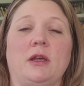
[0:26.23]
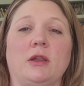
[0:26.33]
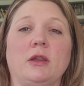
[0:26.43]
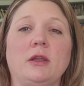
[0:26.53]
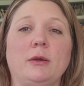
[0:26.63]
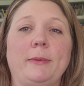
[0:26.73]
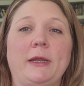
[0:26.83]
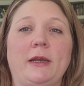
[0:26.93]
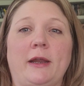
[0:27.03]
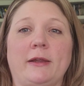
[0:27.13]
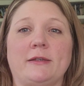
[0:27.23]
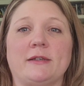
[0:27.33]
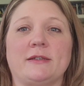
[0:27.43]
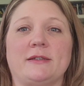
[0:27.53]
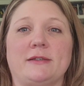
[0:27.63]
a little bit
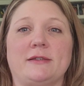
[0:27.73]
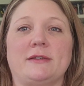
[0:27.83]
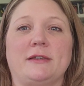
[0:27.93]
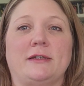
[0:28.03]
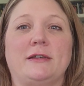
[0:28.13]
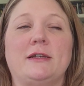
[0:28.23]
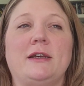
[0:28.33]
hectic since then.